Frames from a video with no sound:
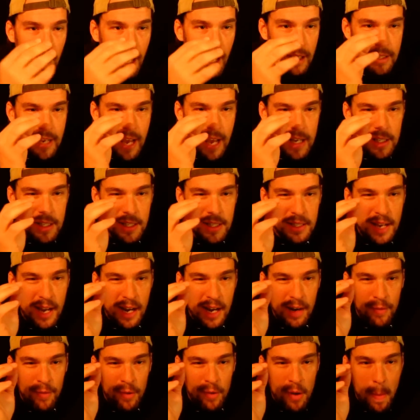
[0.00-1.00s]
it takes a
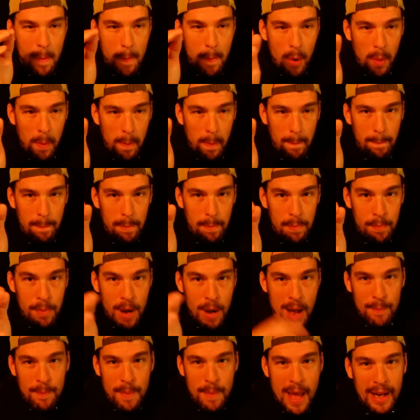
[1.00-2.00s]
second for them to
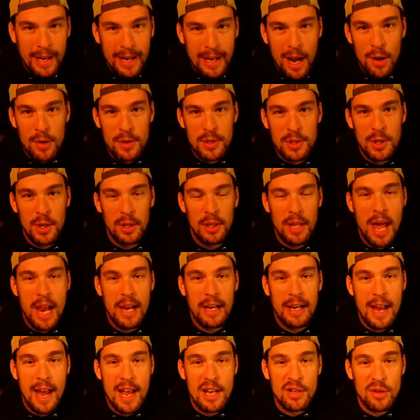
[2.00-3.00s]
pop back out. So a
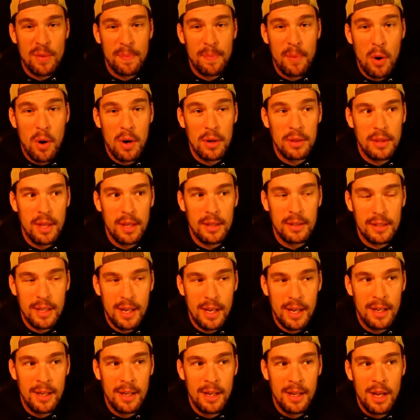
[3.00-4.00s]
lot of guys report that
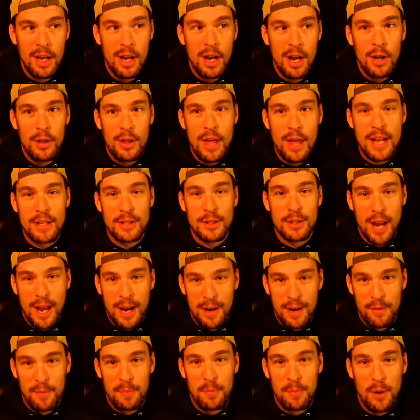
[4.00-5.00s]
uh, that's
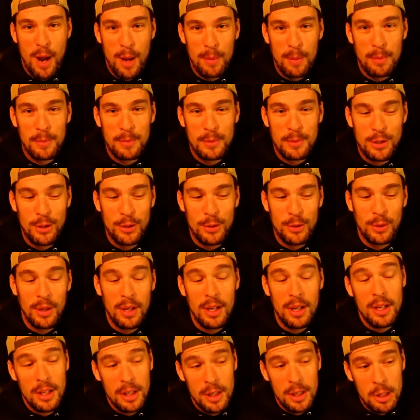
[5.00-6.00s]
kind of a problem
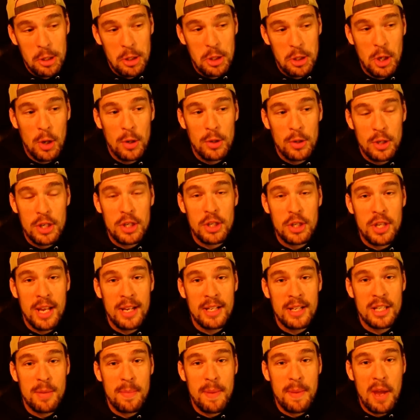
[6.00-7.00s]
too. So just
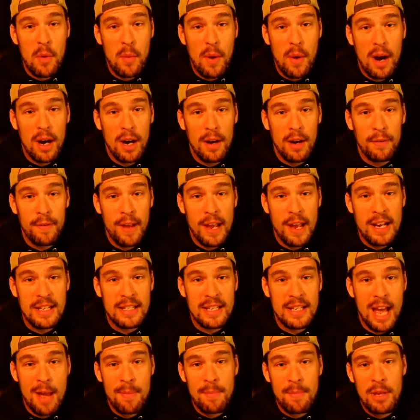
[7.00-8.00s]
things to be aware of.
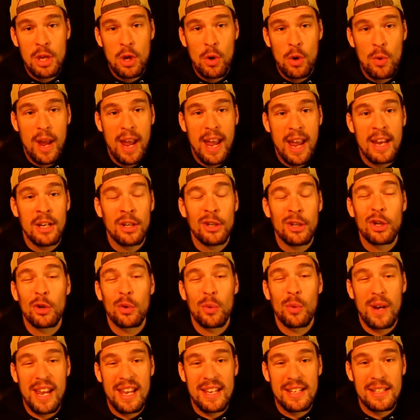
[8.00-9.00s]
Anytime you
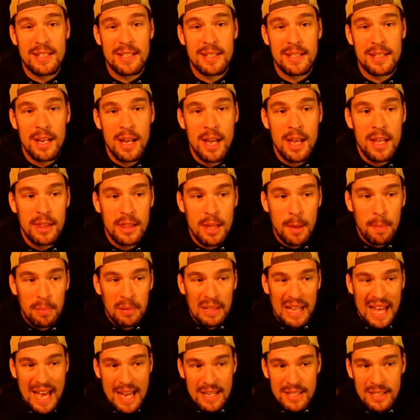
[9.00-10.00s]
increase the
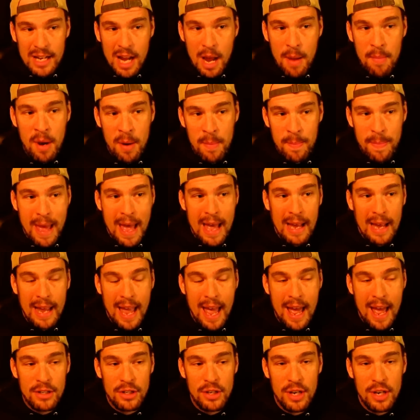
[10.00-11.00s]
blast coming back
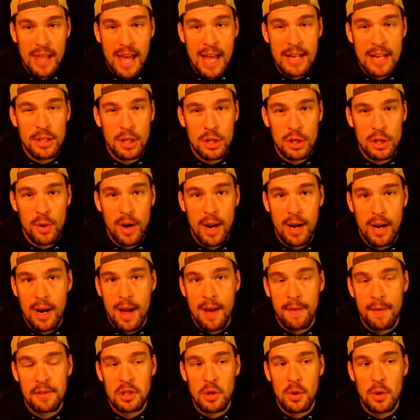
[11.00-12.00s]
at you, that's a
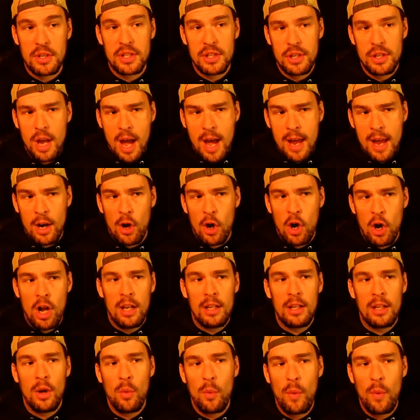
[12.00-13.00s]
trade-off. So it's not
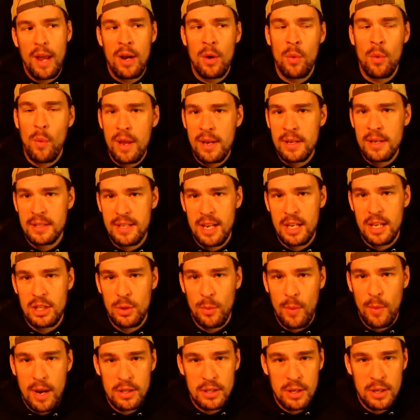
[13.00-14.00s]
all a win-win
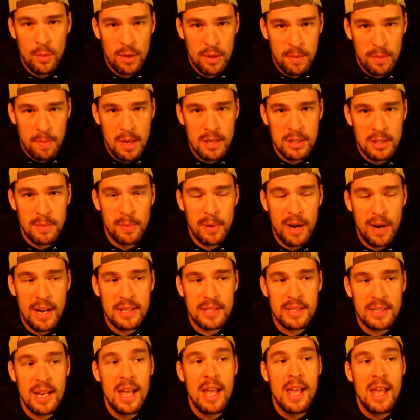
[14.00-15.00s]
situation with muzzle
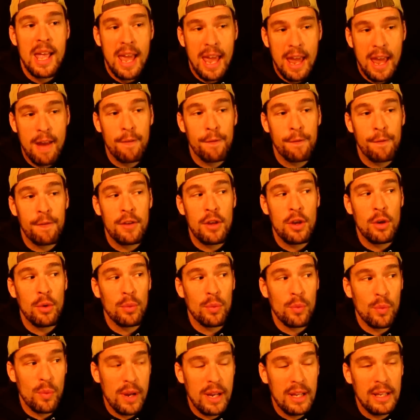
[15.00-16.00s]
brakes. If
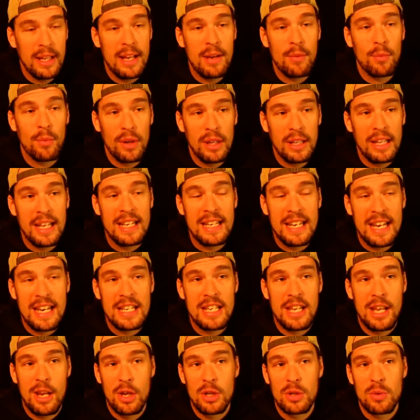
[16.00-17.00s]
you really, really
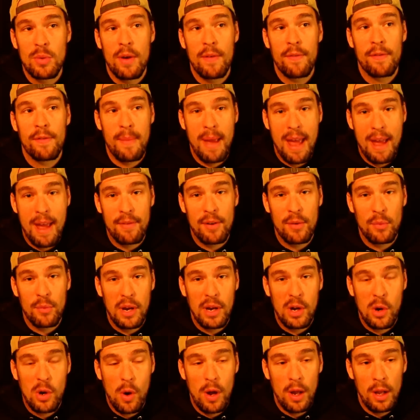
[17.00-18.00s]
need to use one from heavy
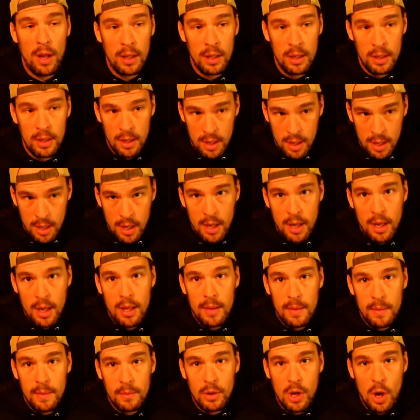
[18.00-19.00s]
recoil,
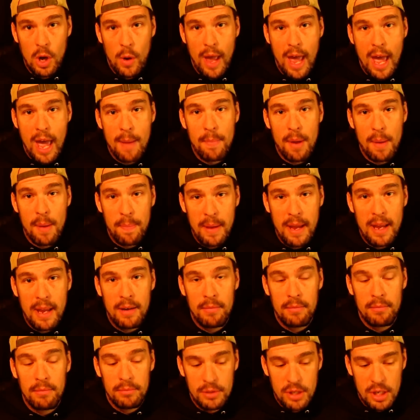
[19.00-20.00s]
go ahead. But
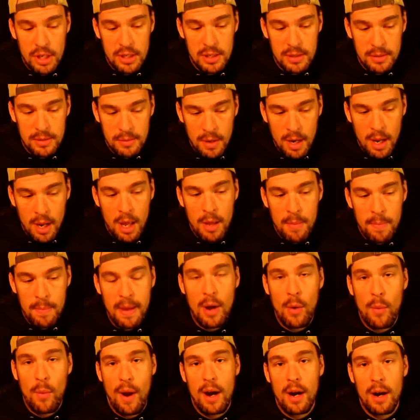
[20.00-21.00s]
be just
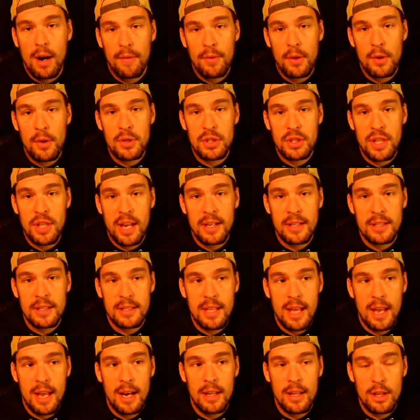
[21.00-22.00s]
be aware of those
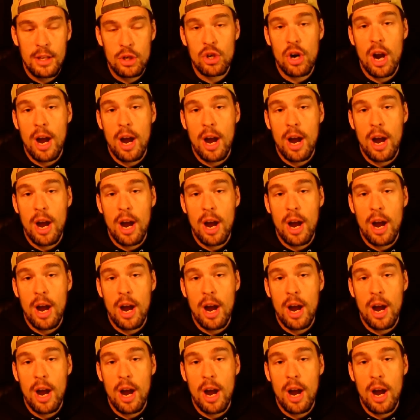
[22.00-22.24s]
things that are the